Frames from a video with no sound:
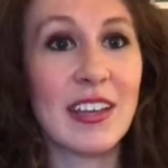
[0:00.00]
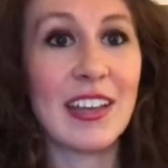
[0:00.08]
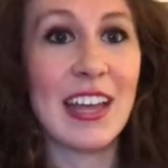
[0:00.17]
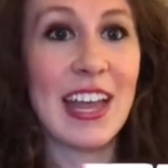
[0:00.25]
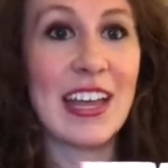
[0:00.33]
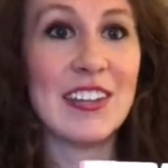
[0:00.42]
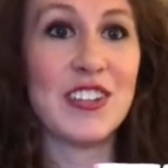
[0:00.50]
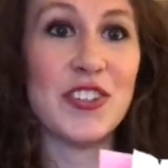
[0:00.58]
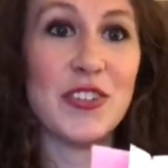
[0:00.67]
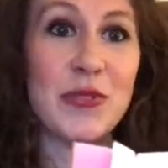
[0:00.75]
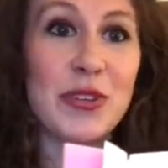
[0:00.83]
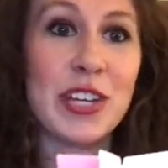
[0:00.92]
and
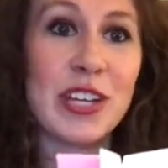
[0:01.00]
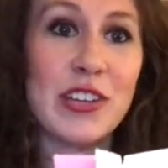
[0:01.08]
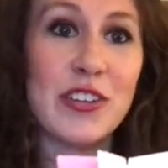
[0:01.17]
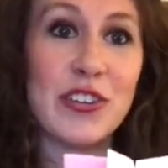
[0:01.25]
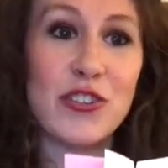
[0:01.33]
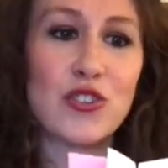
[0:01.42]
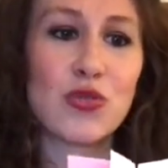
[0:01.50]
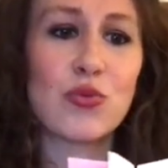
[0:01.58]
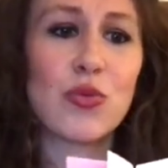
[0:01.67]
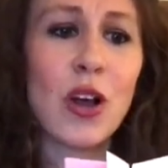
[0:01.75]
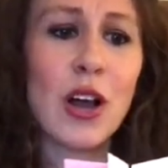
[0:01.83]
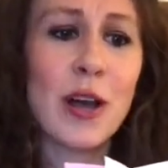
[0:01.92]
you can
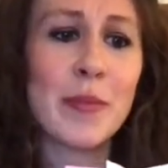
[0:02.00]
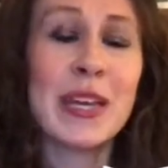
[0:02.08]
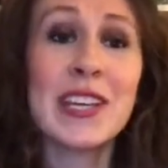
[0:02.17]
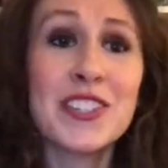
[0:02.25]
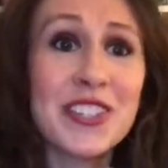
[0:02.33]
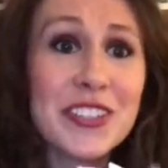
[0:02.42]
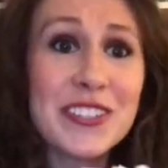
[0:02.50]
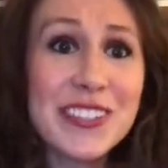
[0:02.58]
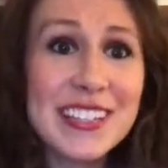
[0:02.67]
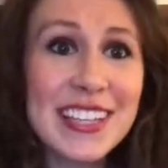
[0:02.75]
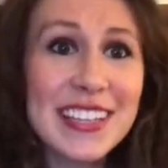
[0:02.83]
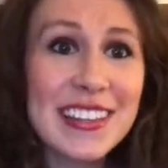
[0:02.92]
draw pictures
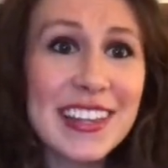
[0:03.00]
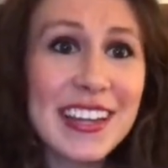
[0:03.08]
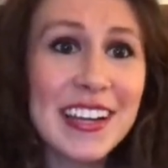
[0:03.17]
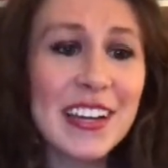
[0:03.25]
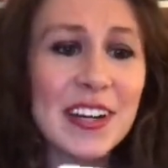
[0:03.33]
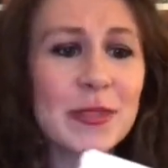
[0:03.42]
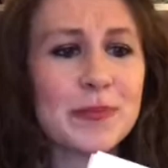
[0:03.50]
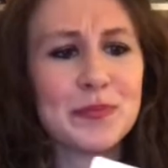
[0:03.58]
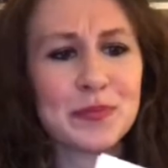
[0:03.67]
in there.